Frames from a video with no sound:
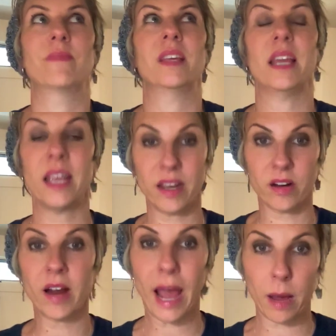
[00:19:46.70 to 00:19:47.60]

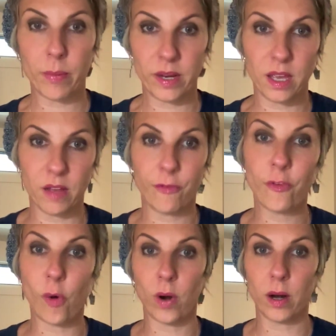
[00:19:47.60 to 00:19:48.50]
here happening
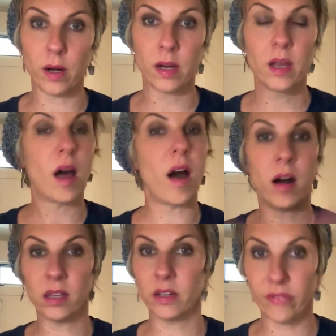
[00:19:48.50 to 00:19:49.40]
for
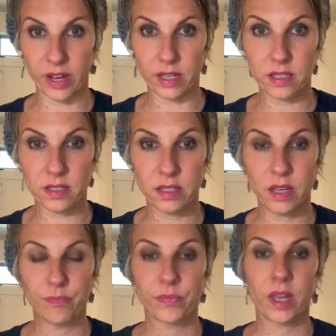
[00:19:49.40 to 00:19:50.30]
all of us,
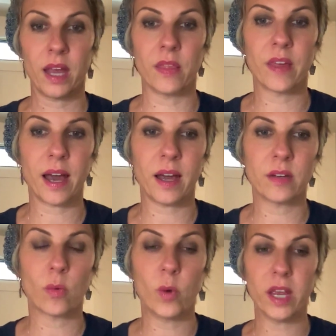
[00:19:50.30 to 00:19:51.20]
and that
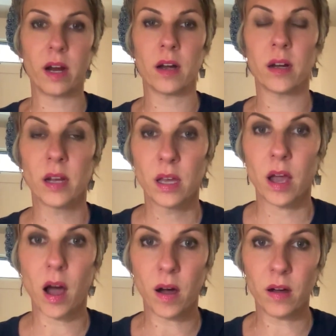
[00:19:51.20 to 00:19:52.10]
we are
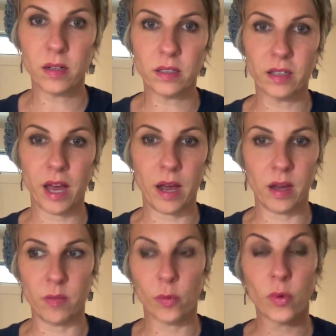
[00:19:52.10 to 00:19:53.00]
all
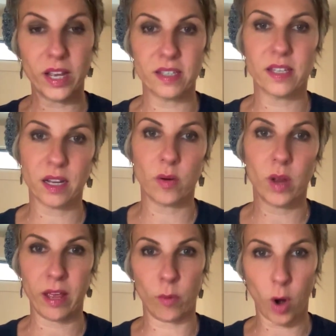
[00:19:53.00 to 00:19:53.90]

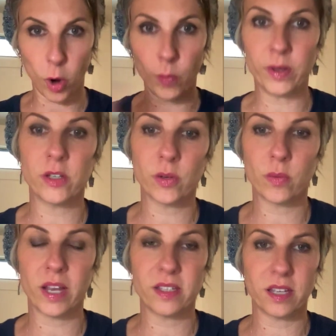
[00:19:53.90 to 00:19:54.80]
open to
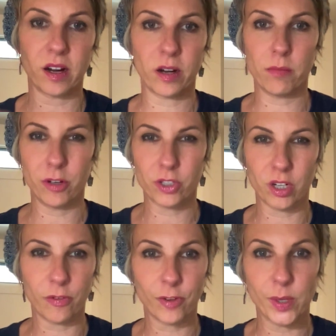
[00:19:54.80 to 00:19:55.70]
raising our
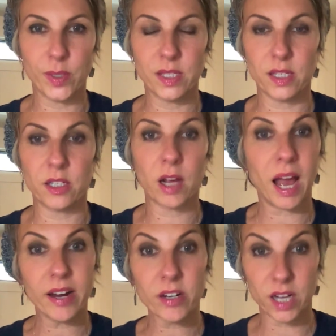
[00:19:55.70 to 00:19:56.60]
emotional frequency to
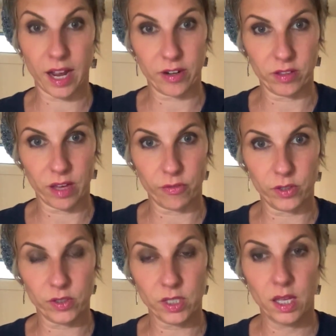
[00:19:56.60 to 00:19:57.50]
higher and higher
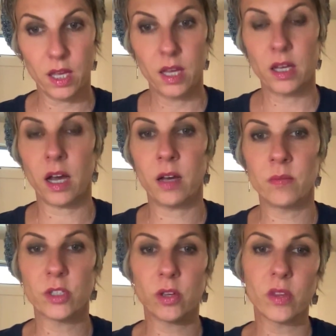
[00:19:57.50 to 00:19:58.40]
levels.
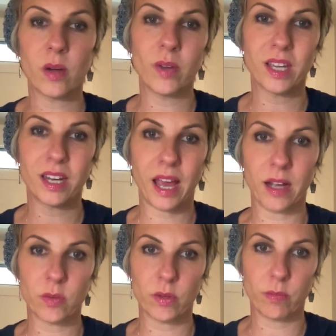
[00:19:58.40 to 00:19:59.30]
so that we can
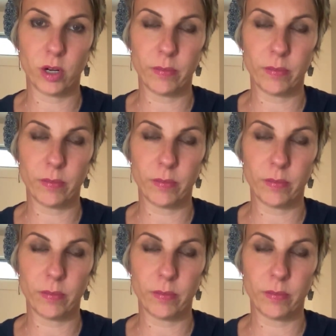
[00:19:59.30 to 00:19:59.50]
act with more